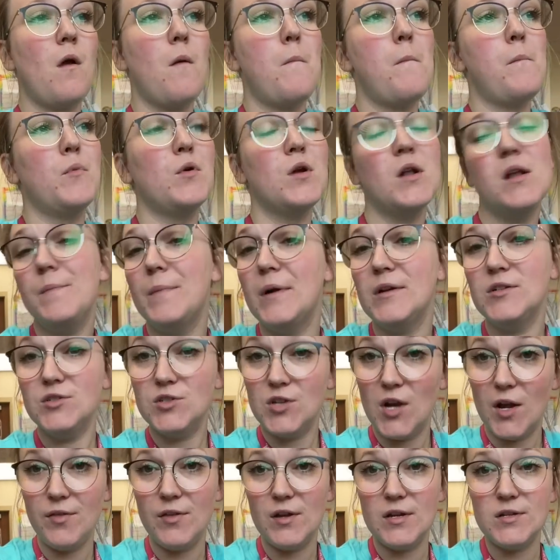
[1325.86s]
pretty much
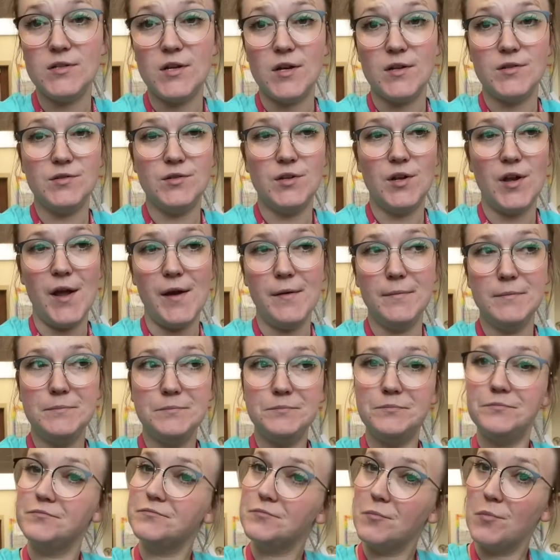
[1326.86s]
nothing done today,
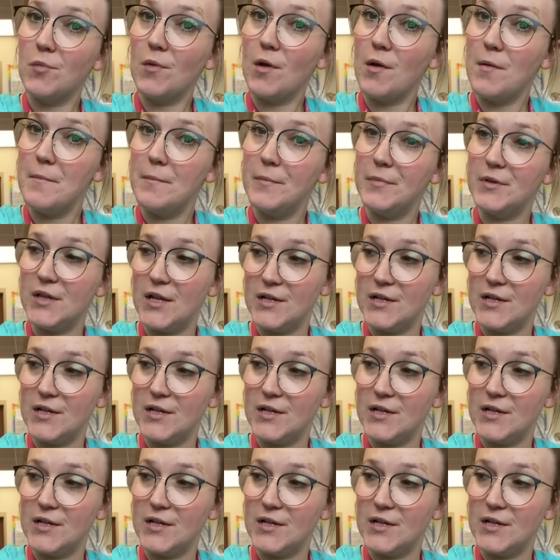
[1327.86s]
but